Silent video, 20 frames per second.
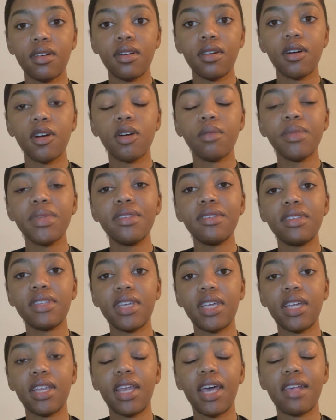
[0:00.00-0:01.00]
Home is
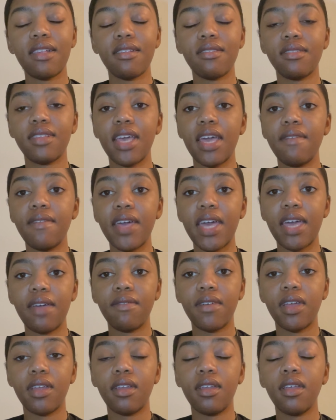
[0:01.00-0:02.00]
seen as a safe
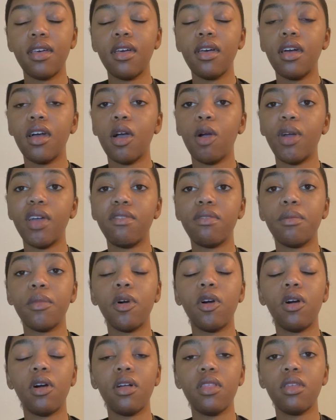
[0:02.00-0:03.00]
haven away from
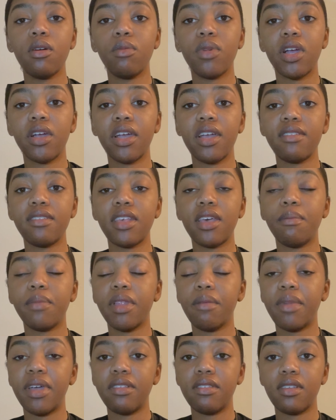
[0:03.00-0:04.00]
all the worries
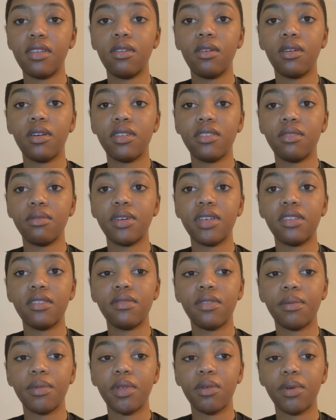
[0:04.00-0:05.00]
implemented onto us
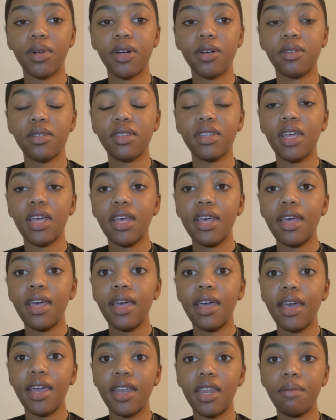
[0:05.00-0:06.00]
from the world.
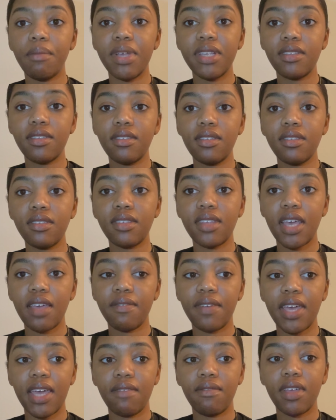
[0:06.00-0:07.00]
In the midst of this
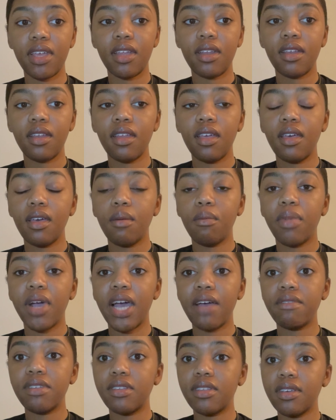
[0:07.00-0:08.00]
safe haven,
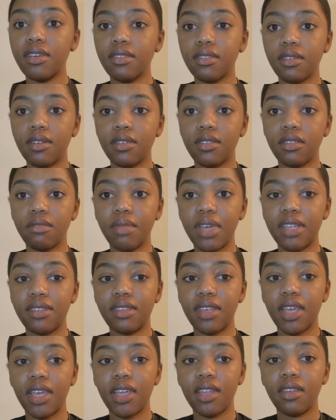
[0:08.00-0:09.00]
privacy is also
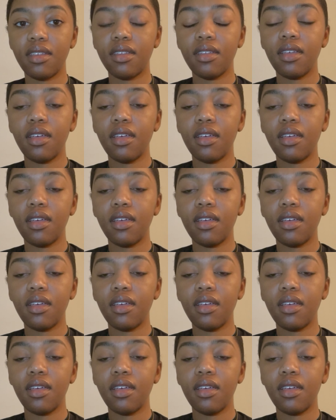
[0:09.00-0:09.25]
maintained.